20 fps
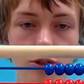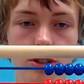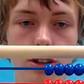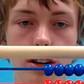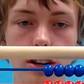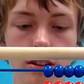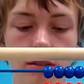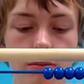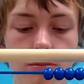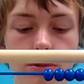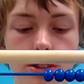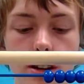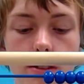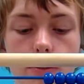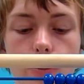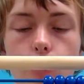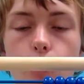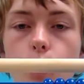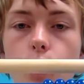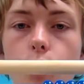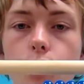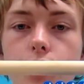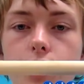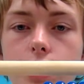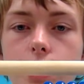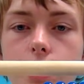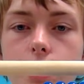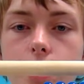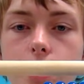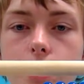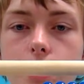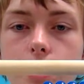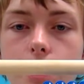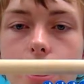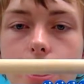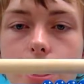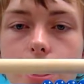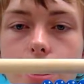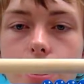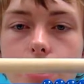starting from 7, we only need to get to
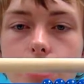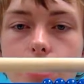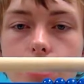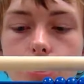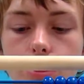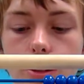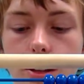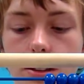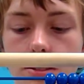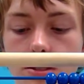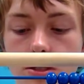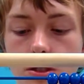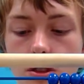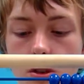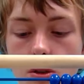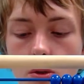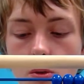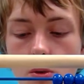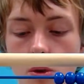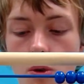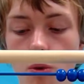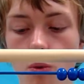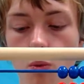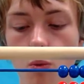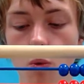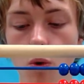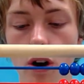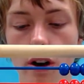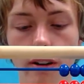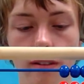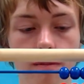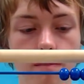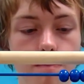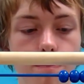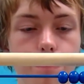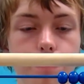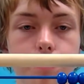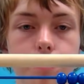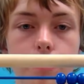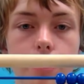8, so let's go 1.
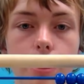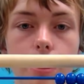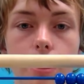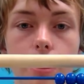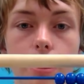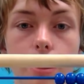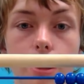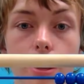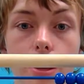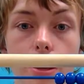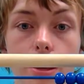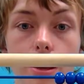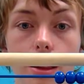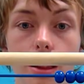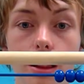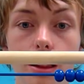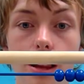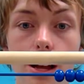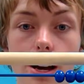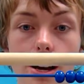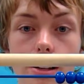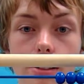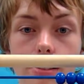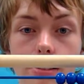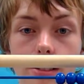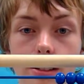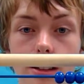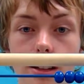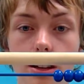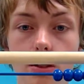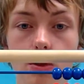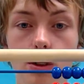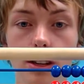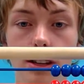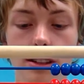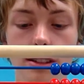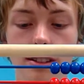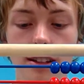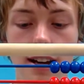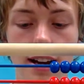Lastly, we
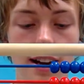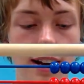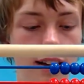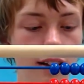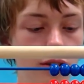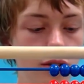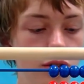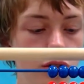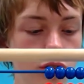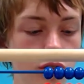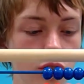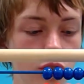need to add